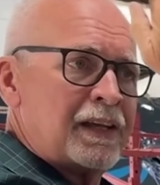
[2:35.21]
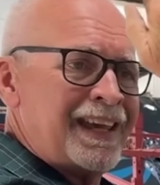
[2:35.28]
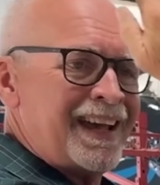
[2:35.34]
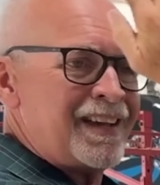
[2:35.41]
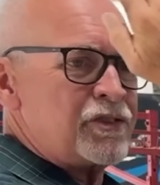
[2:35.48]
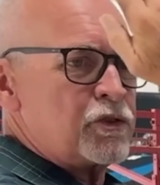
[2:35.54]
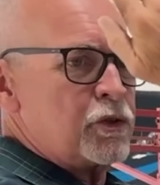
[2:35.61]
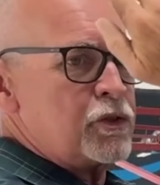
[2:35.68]

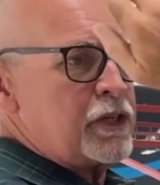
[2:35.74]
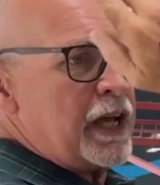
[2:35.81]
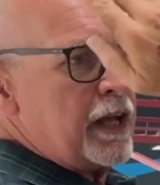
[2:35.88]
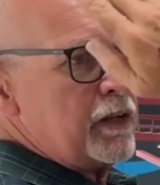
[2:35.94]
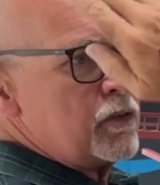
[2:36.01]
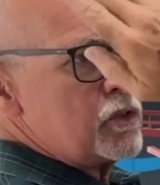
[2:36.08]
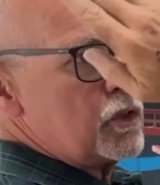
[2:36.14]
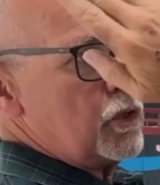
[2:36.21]
Caster
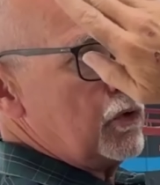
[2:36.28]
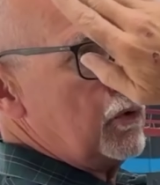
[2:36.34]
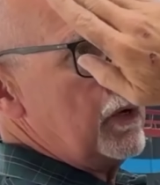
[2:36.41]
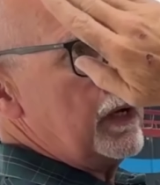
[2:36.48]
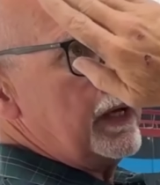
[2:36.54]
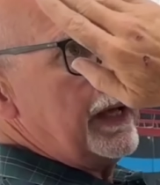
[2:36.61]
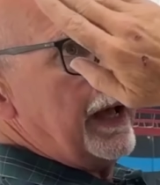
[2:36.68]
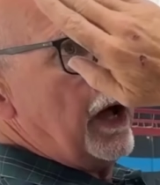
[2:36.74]
tends to
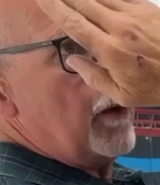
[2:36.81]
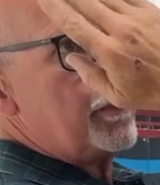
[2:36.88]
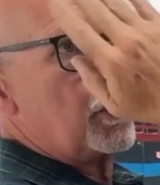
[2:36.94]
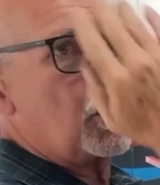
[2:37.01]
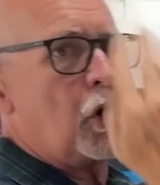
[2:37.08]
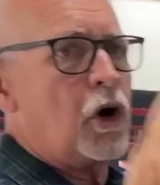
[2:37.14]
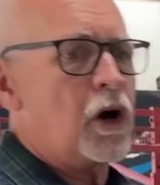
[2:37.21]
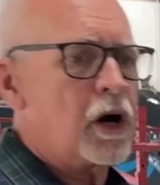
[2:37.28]
help a
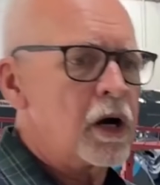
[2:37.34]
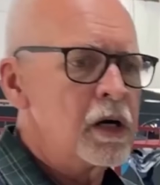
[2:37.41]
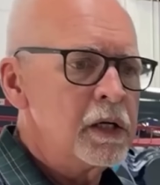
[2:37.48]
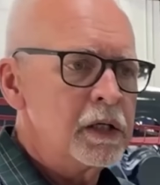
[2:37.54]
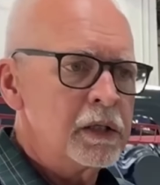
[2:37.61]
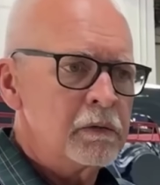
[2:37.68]
car